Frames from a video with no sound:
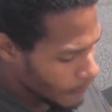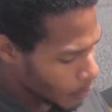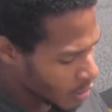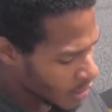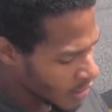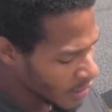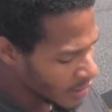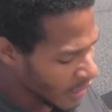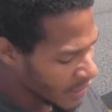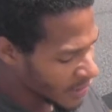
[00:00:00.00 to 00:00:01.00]
For it
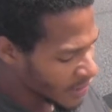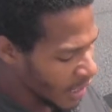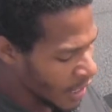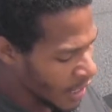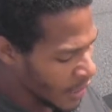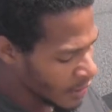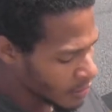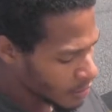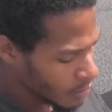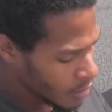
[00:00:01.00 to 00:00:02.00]
is a
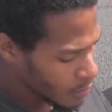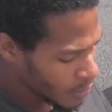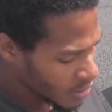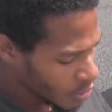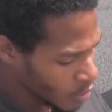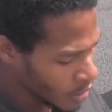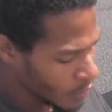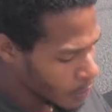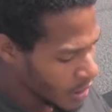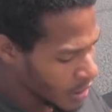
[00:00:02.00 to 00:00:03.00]
sign That's you.
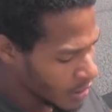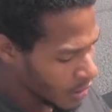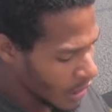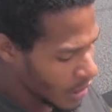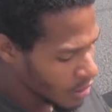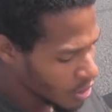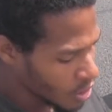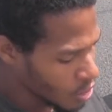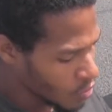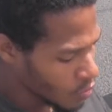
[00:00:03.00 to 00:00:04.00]
between me and
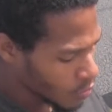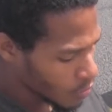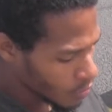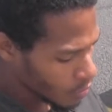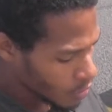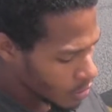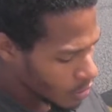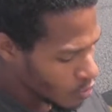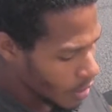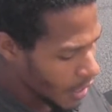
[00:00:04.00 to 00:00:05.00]
you
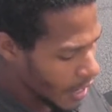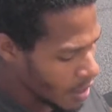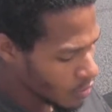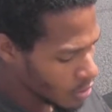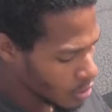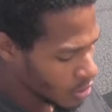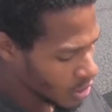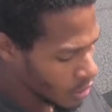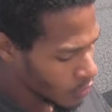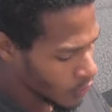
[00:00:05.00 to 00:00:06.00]
yes. throughout your
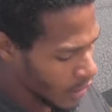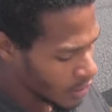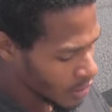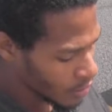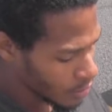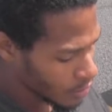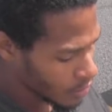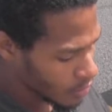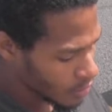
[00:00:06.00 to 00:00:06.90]
generation. Israel.